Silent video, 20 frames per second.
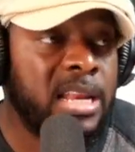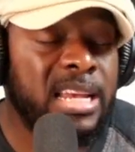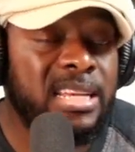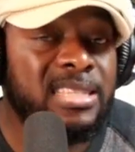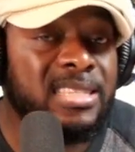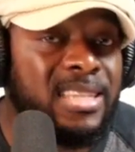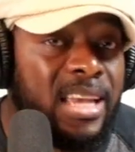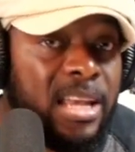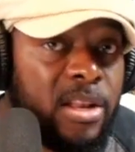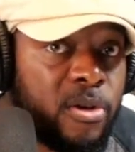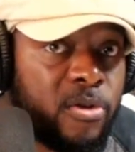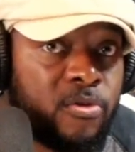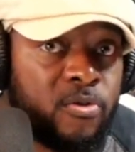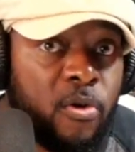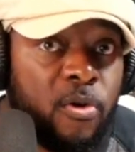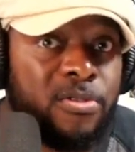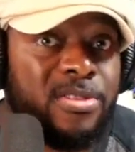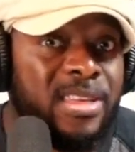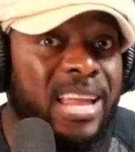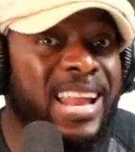They're seeing the
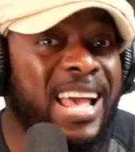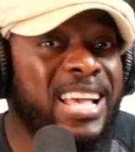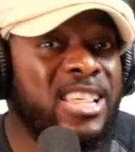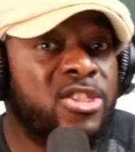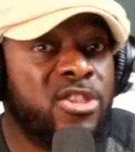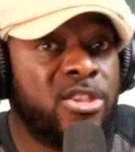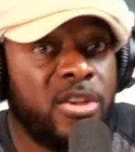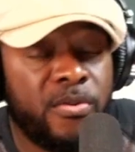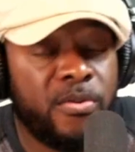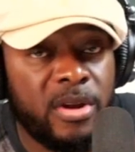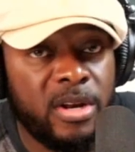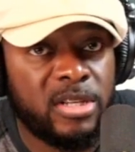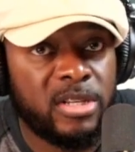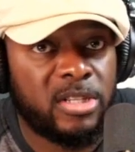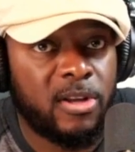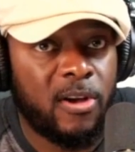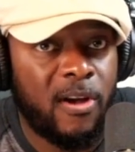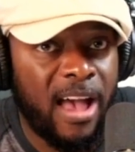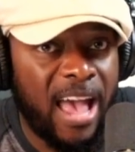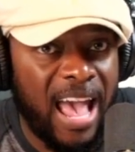growth that
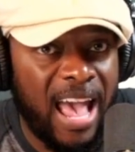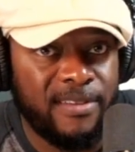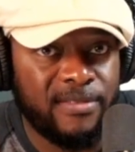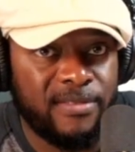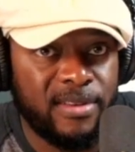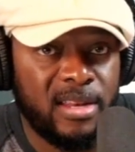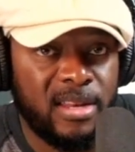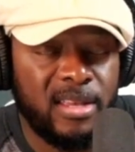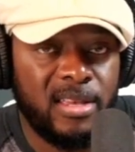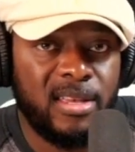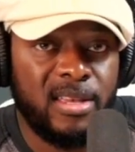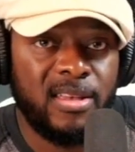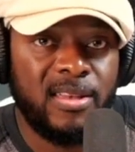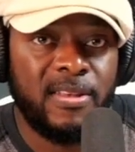Nigerians are having.